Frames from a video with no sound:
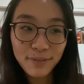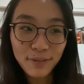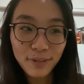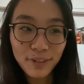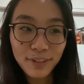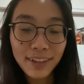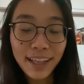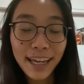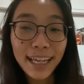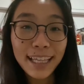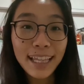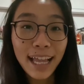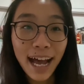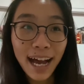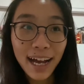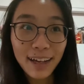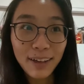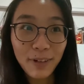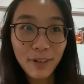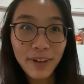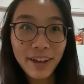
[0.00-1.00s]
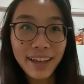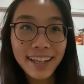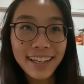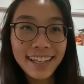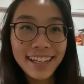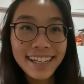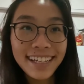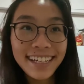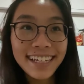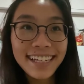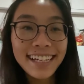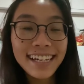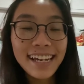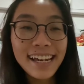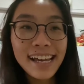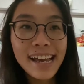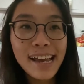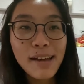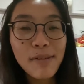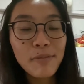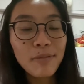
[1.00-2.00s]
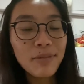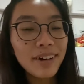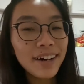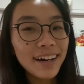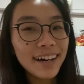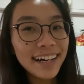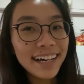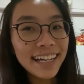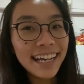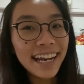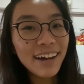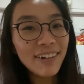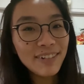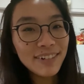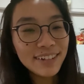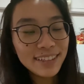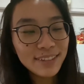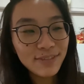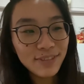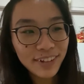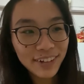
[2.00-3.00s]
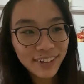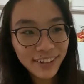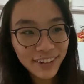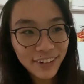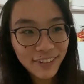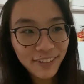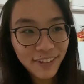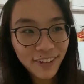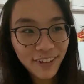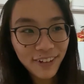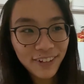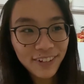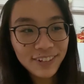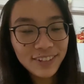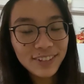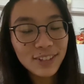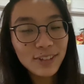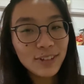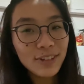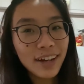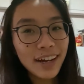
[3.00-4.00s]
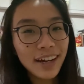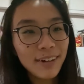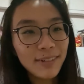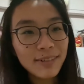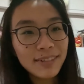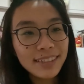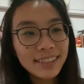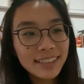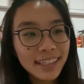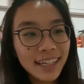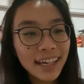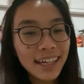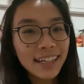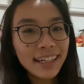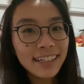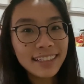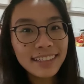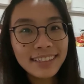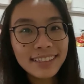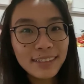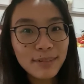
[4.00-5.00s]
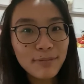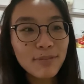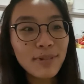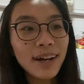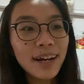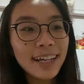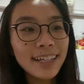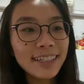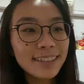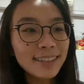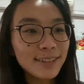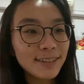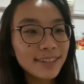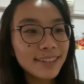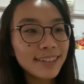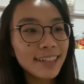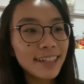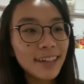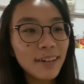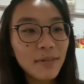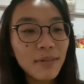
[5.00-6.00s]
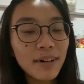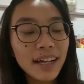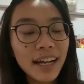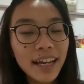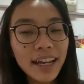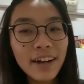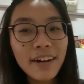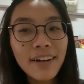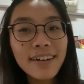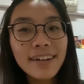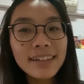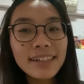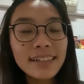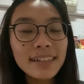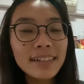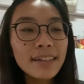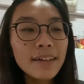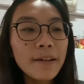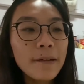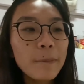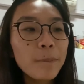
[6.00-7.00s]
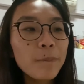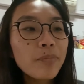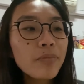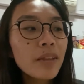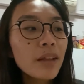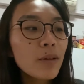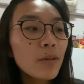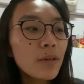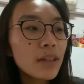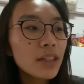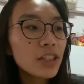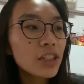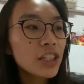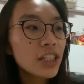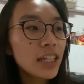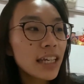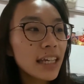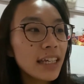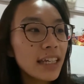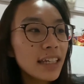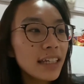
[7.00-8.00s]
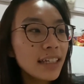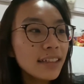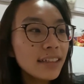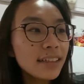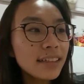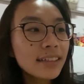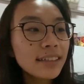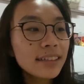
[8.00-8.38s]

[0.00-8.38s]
food like tang yuan. But I was very wrong, so I was kind of surprised to see what I got, which is